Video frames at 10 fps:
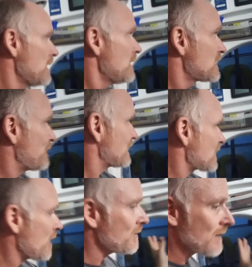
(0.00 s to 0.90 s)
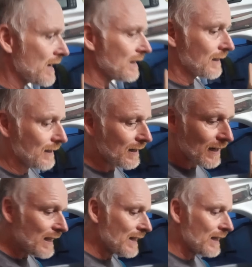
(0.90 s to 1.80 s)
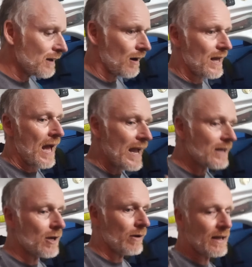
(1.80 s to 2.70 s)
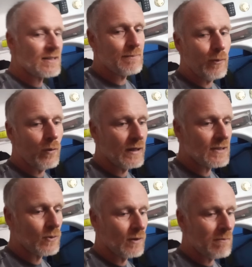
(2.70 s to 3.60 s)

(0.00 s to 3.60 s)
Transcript: spend time today cleaning. I hate going into port and it's all a